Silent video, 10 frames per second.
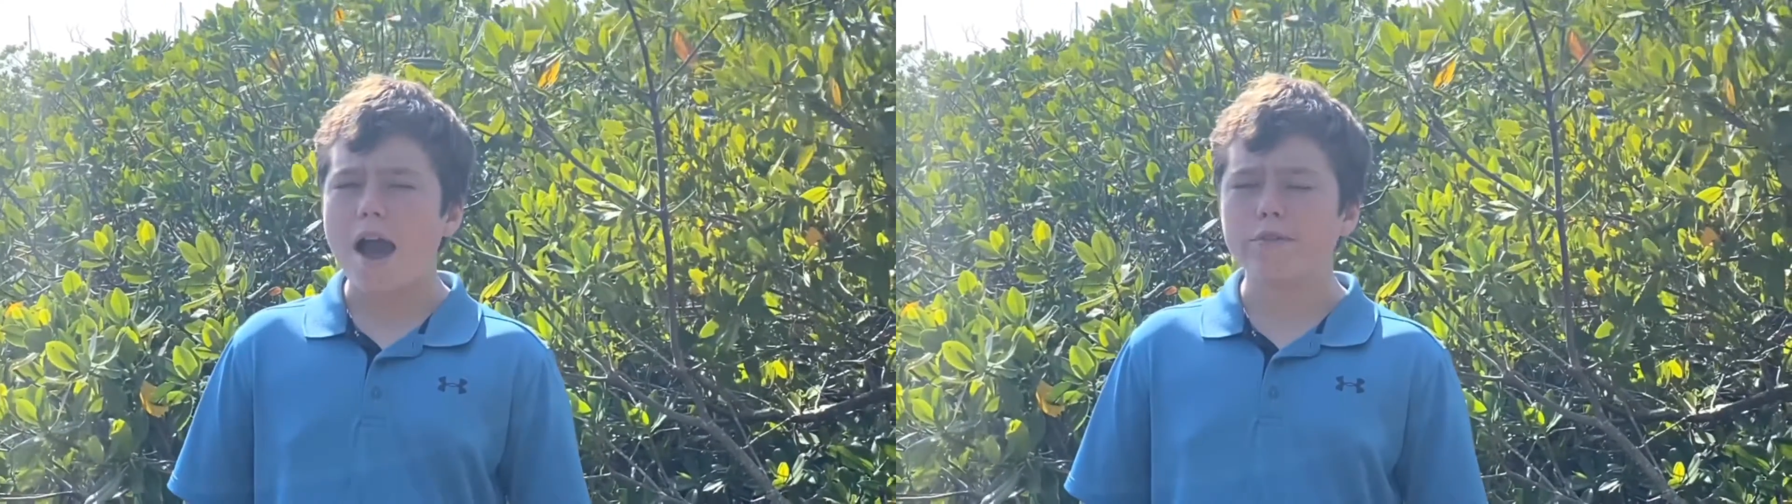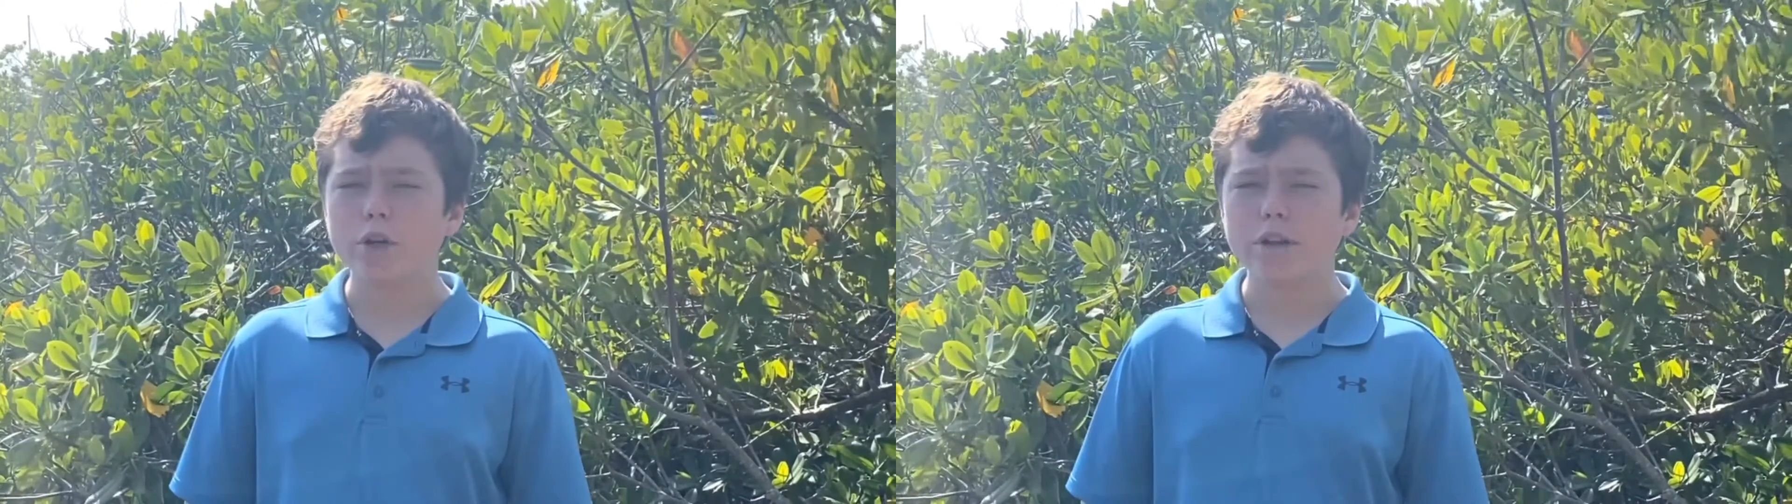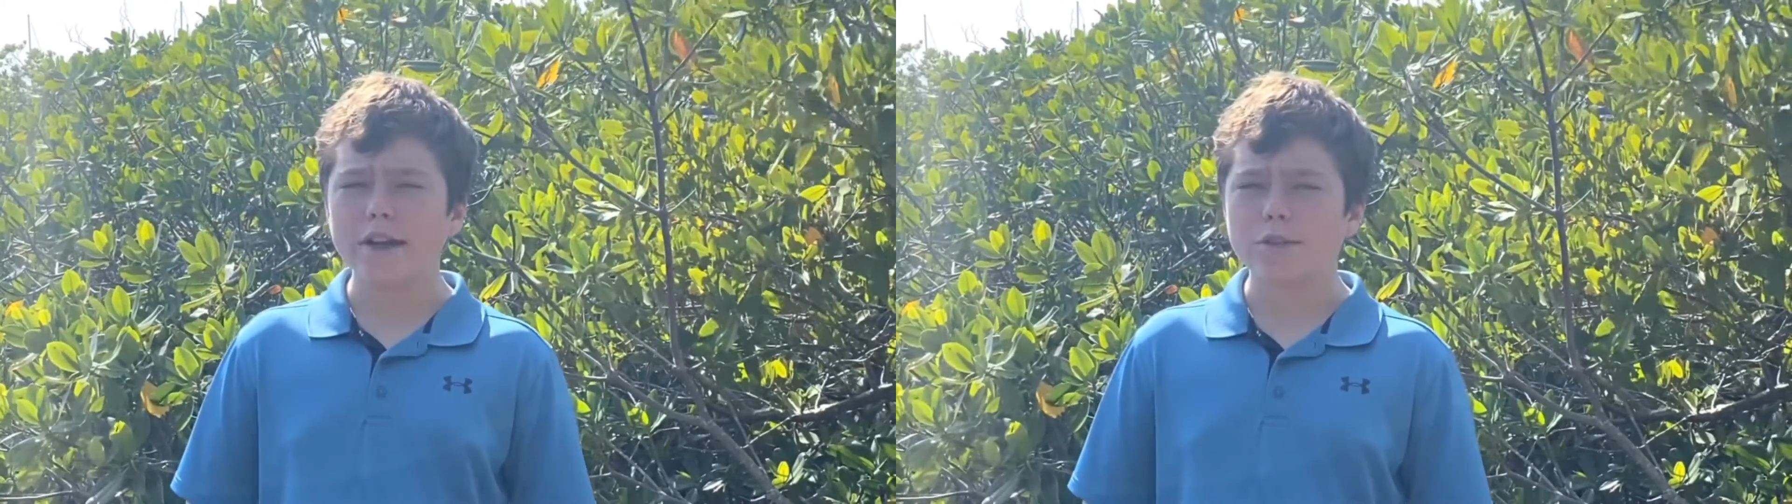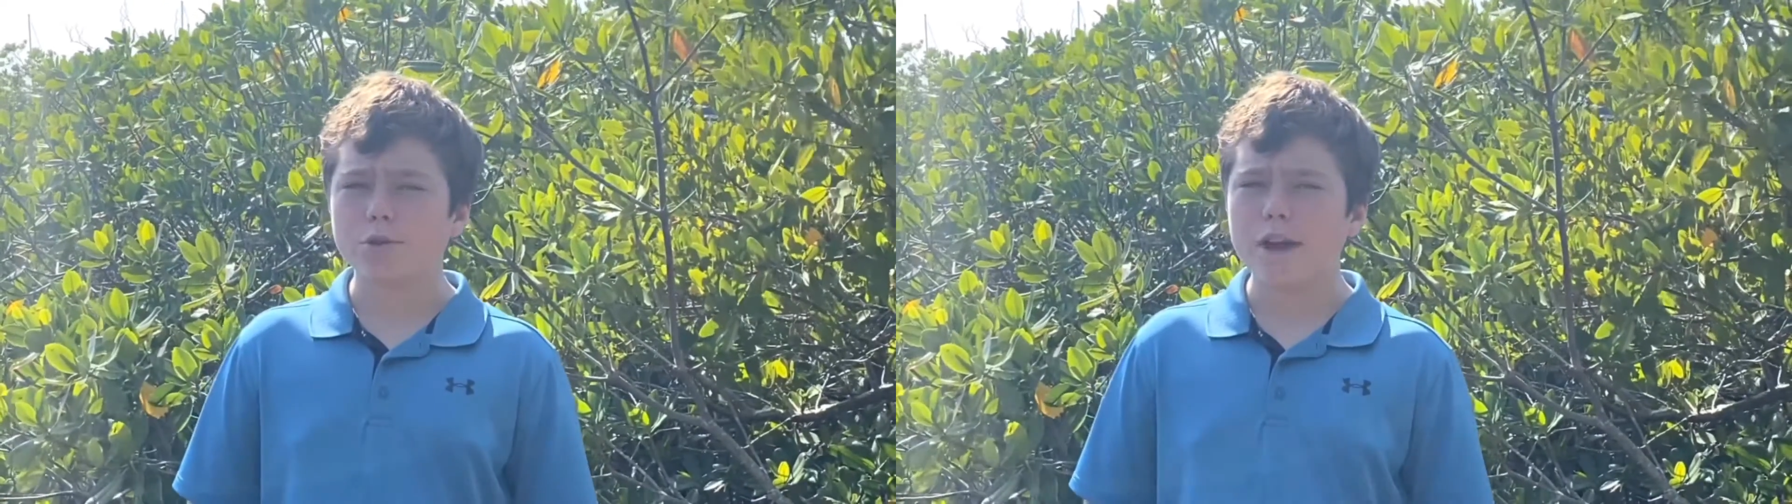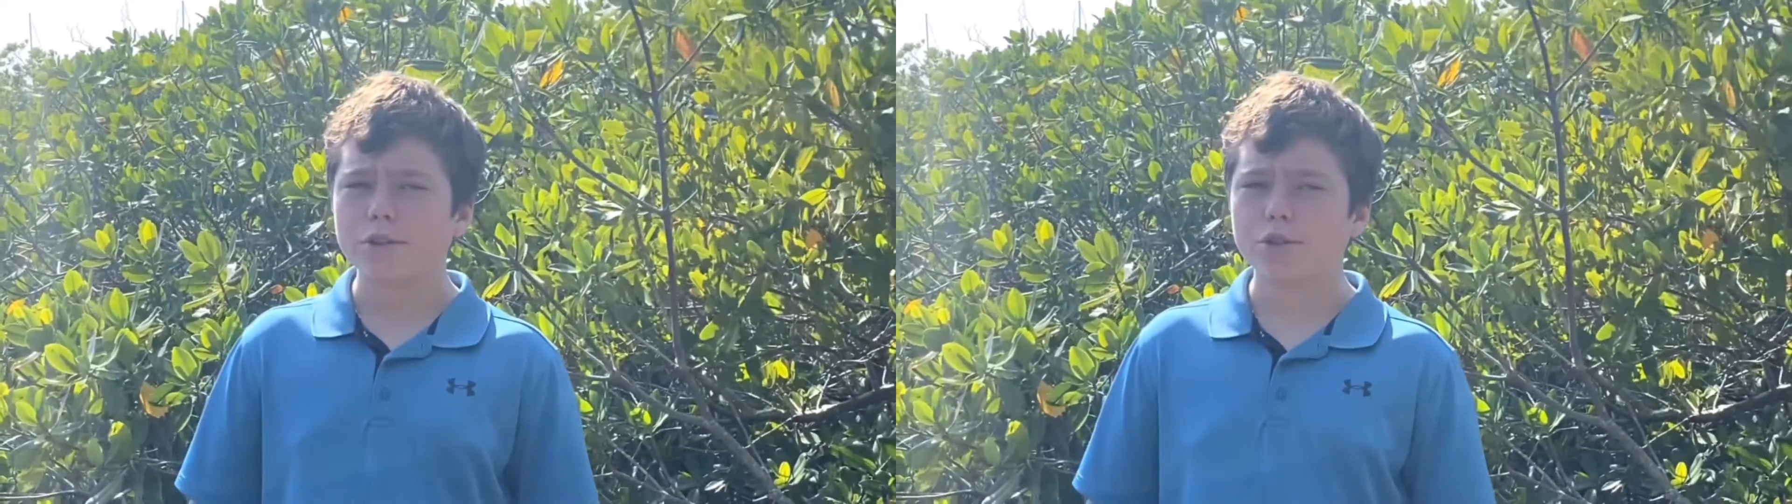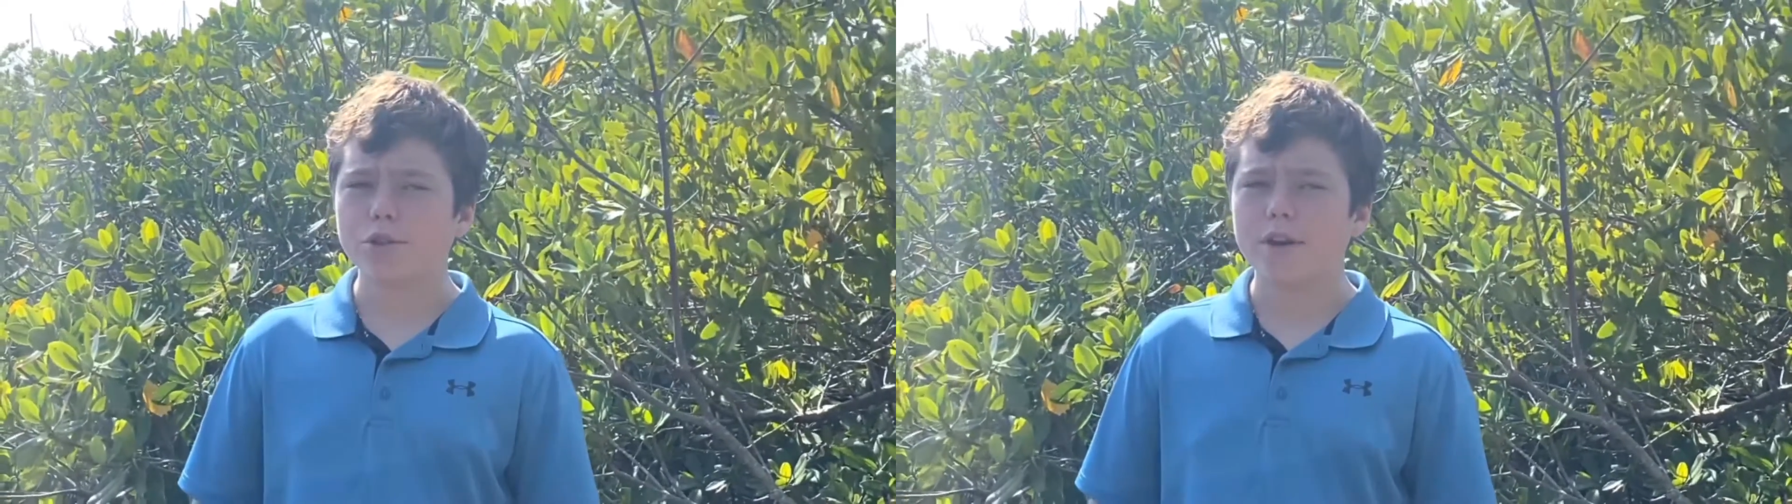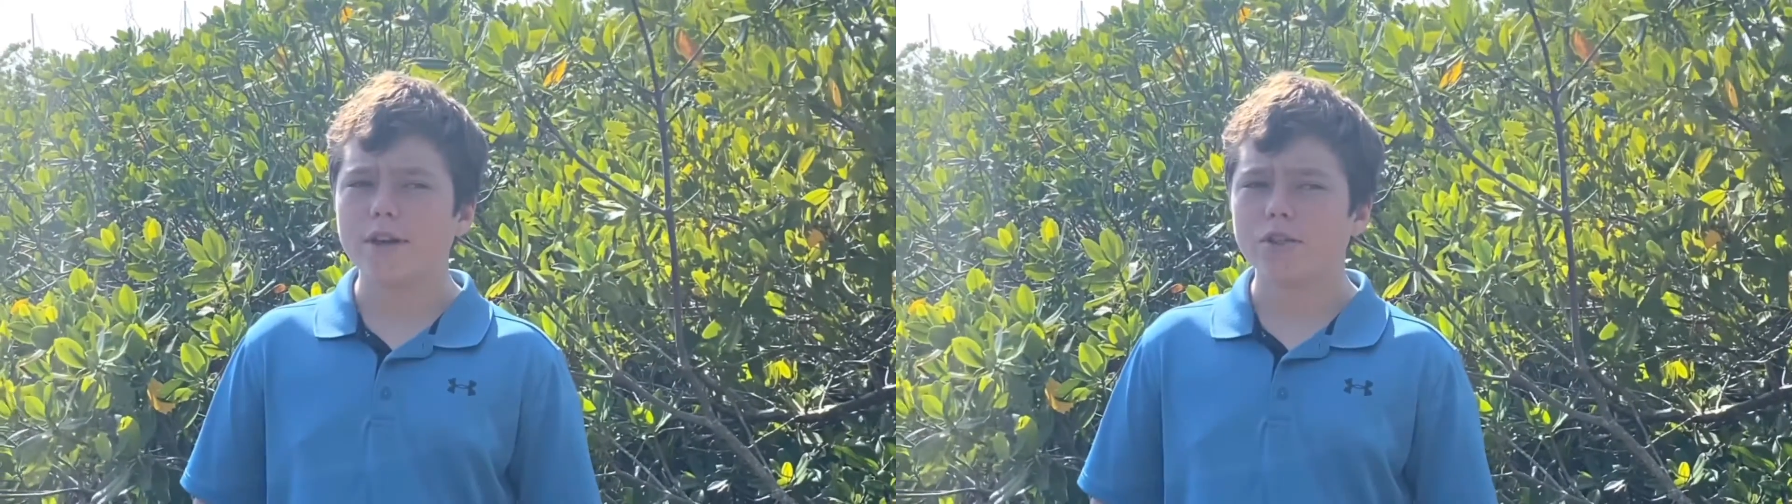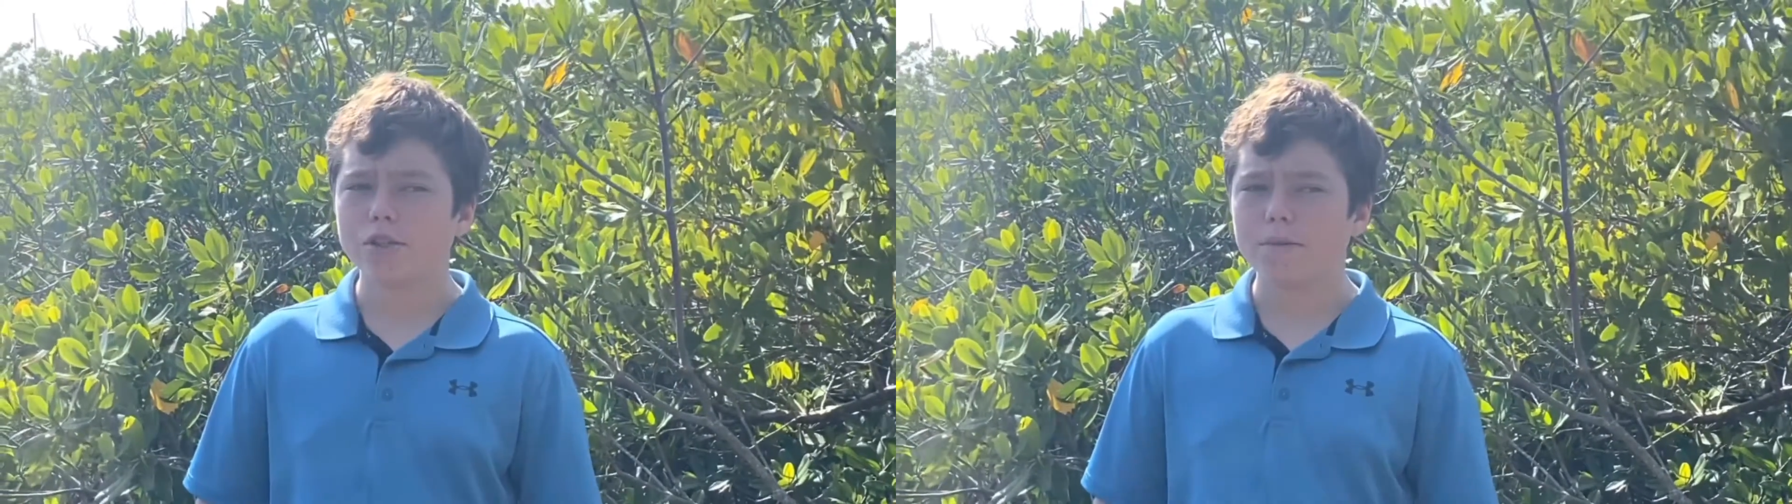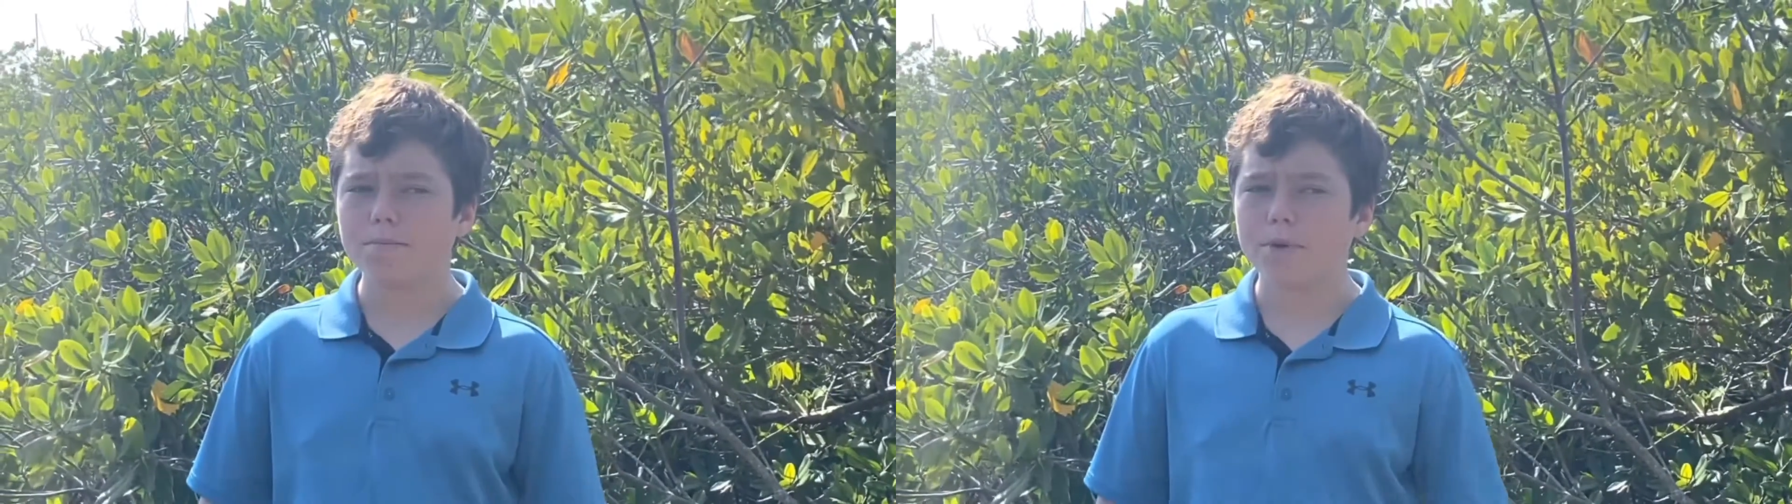Everglades restoration